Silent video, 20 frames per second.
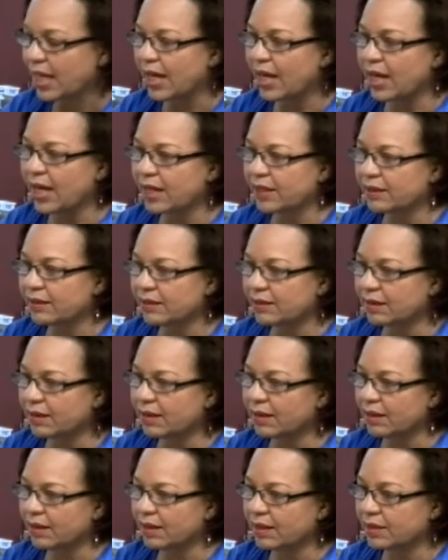And
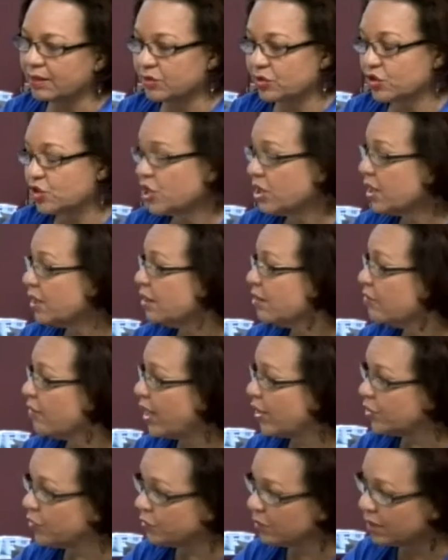she
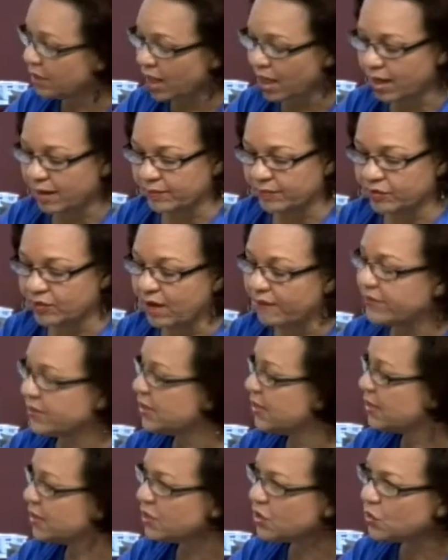
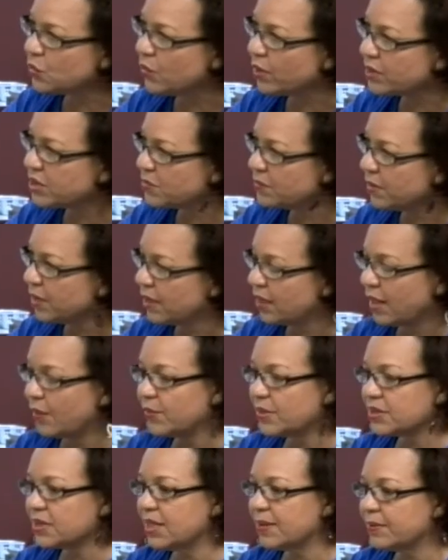gravitated towards me, and I
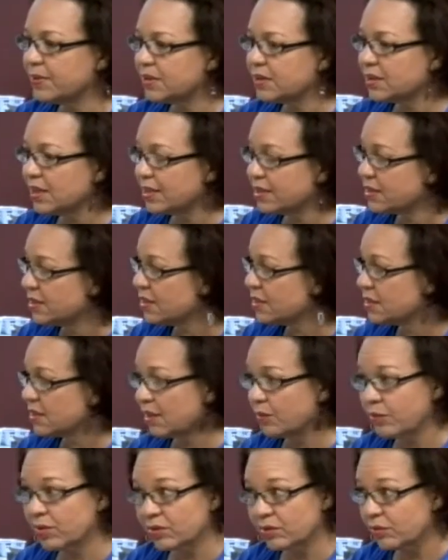was able to assist her
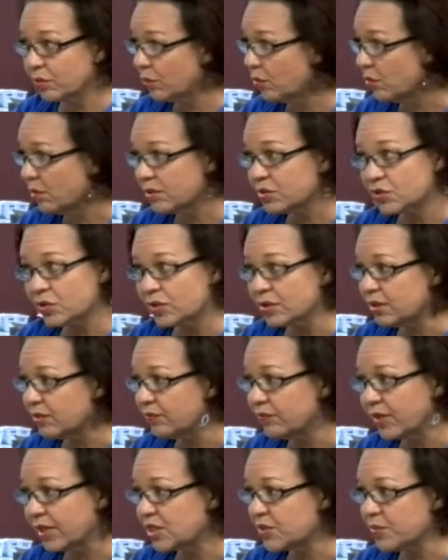with no sort
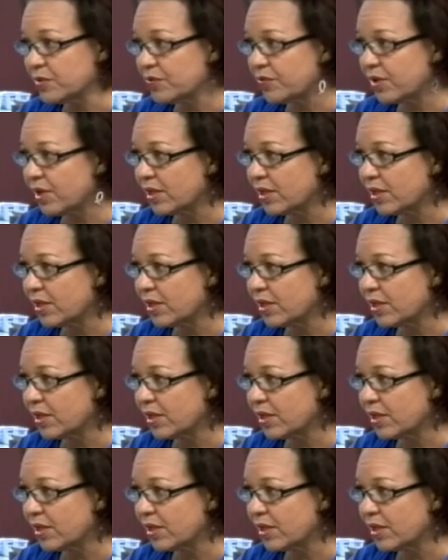of experience.